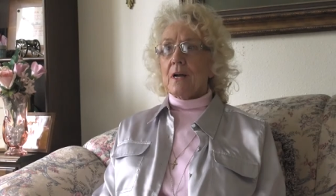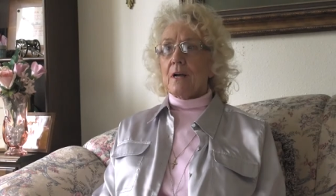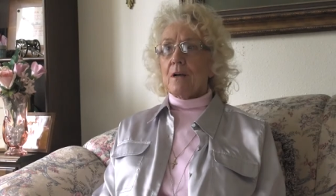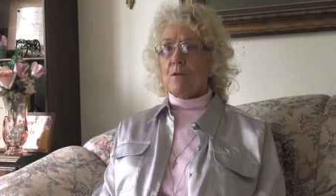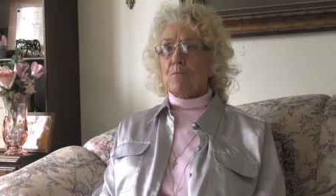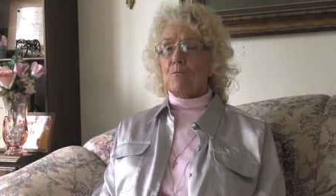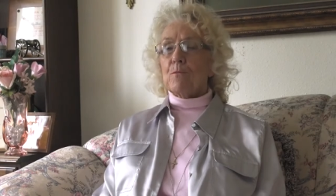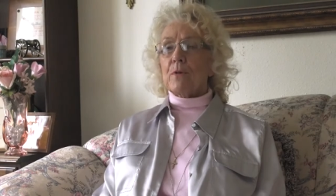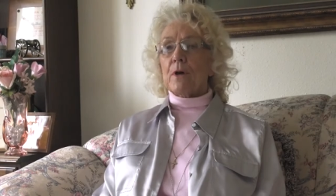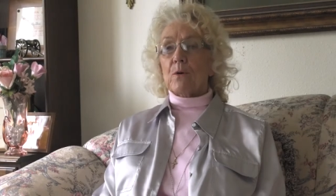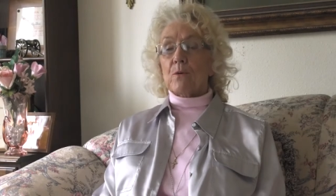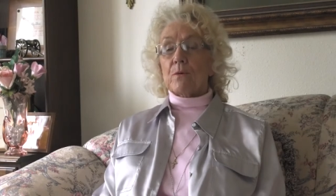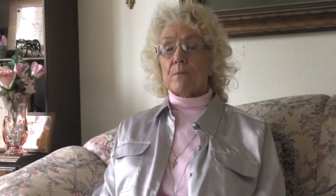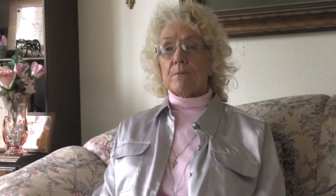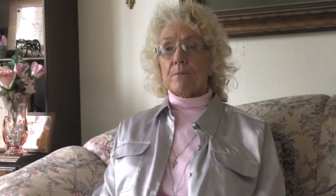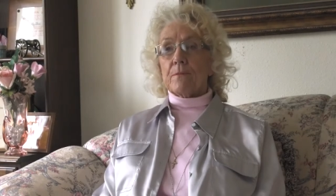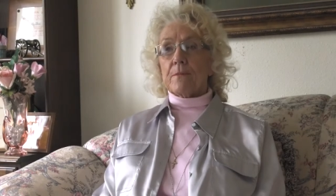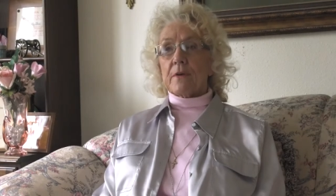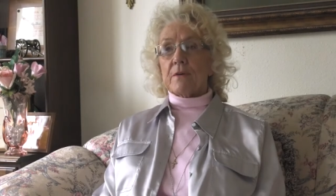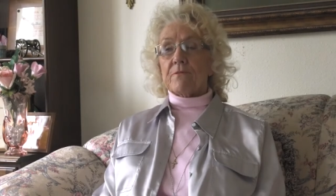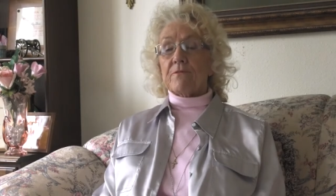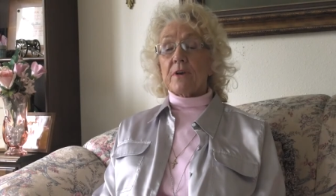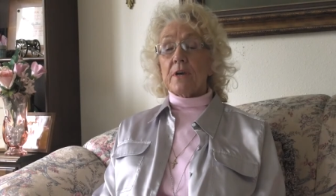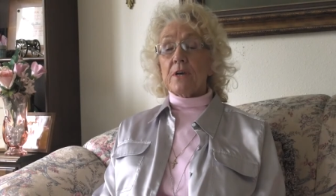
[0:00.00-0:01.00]
but
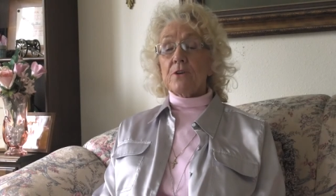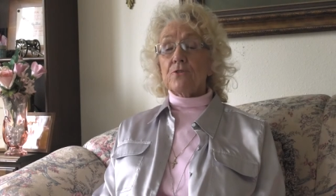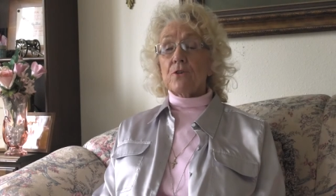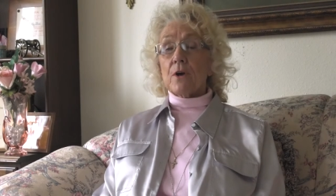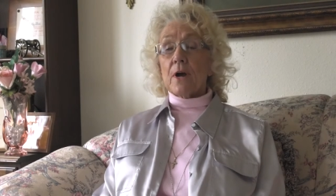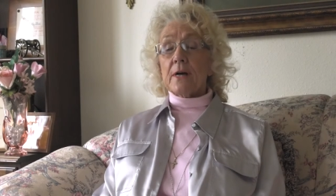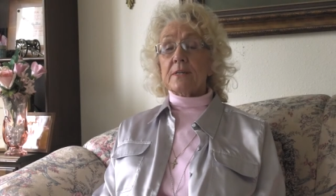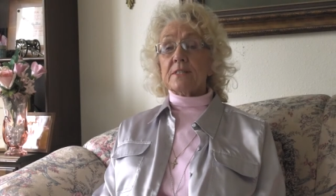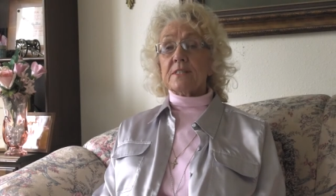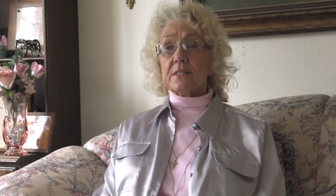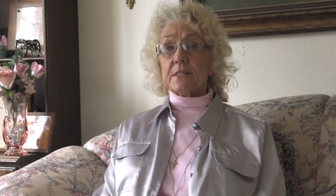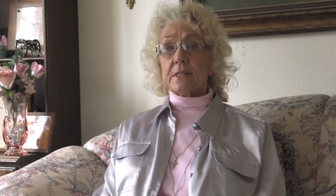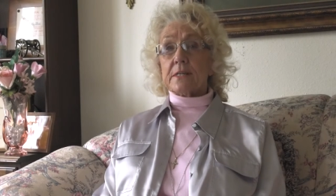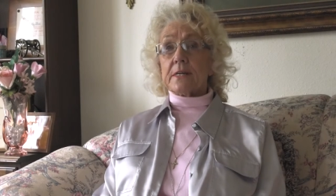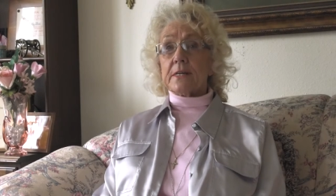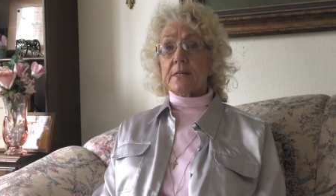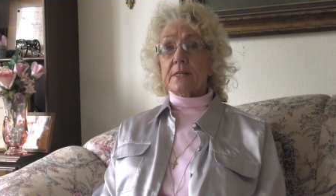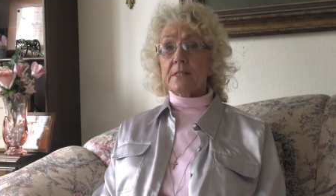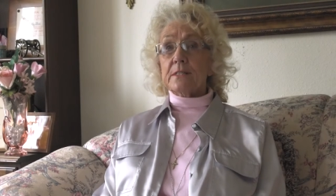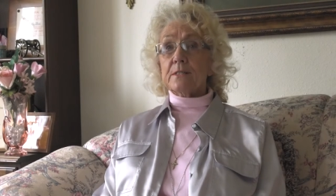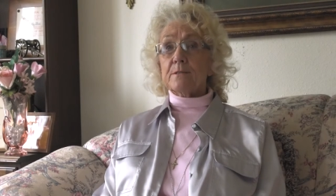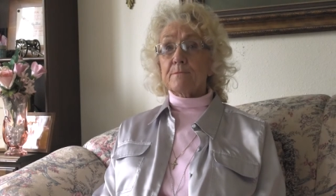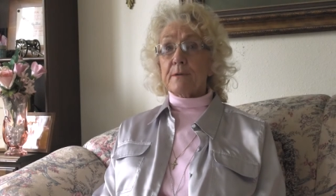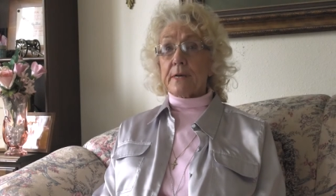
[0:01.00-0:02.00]
if he tries to
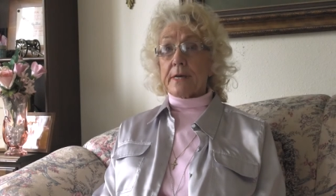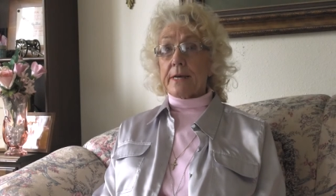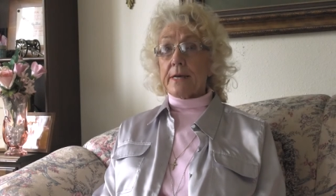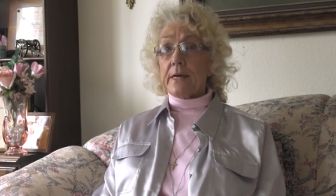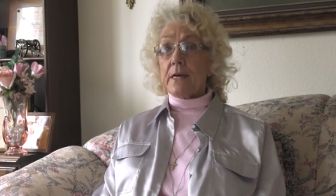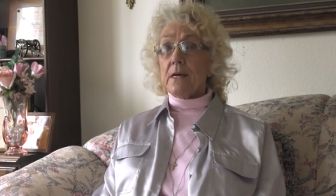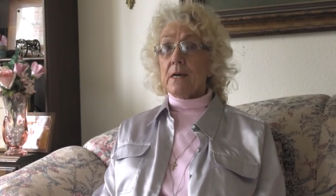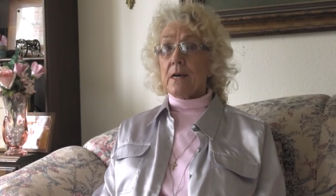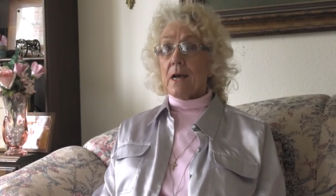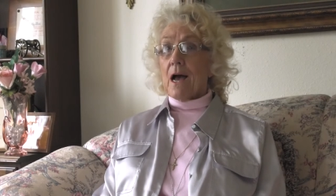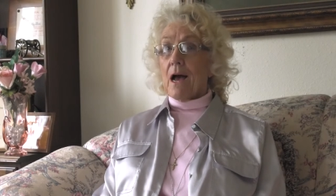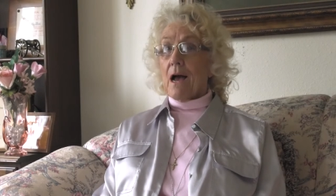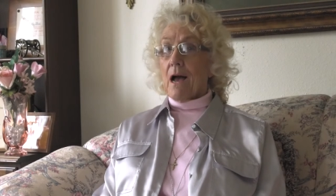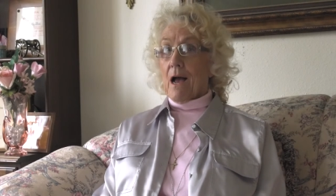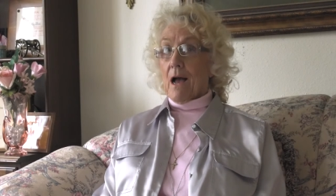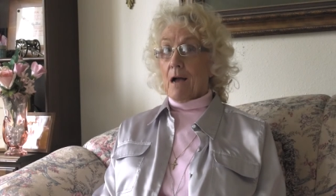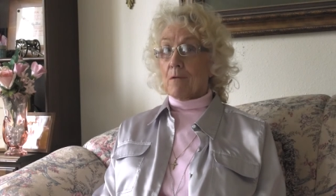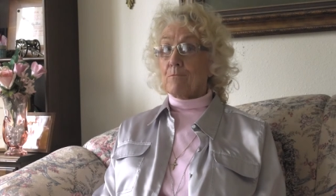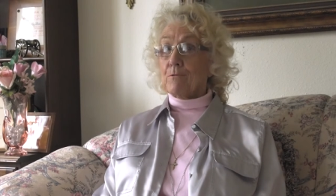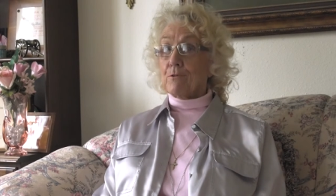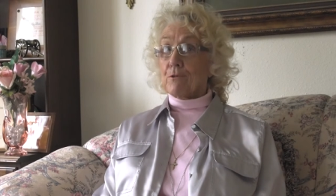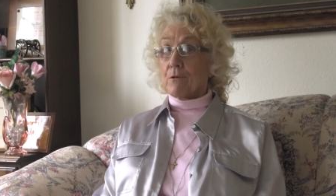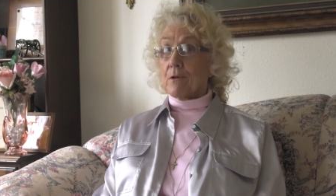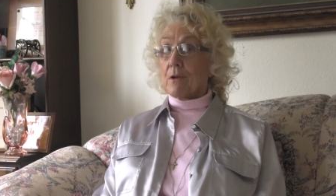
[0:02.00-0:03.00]
kiss me,
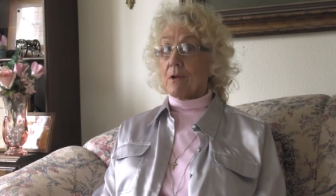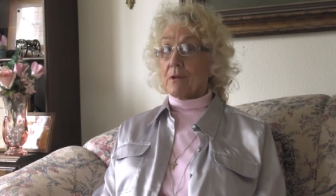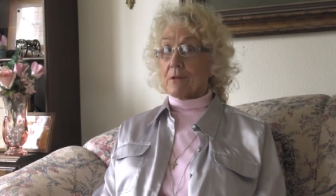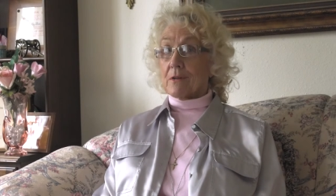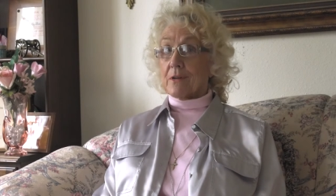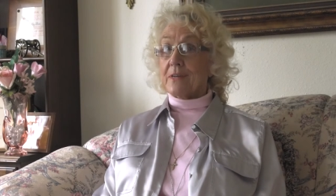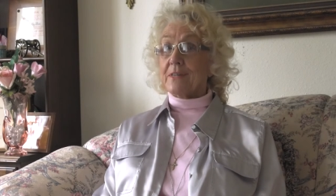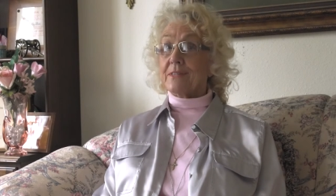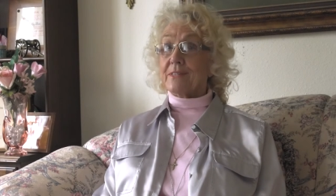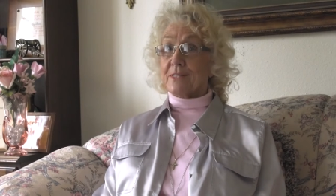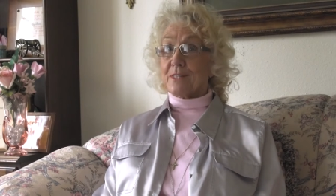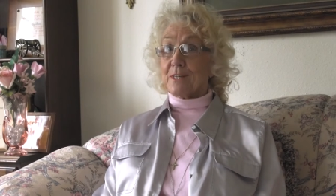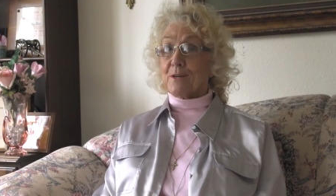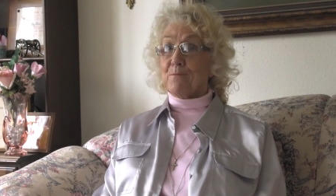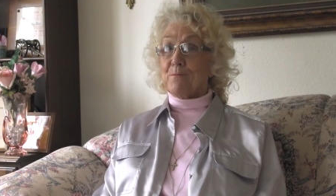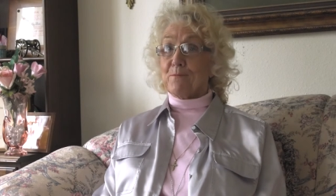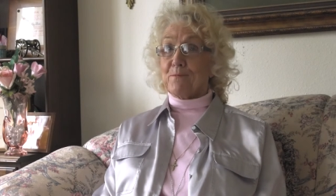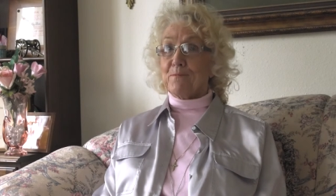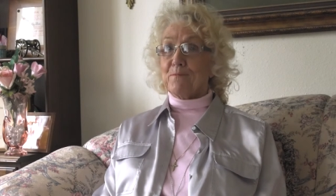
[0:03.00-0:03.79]
I'm going to kiss him.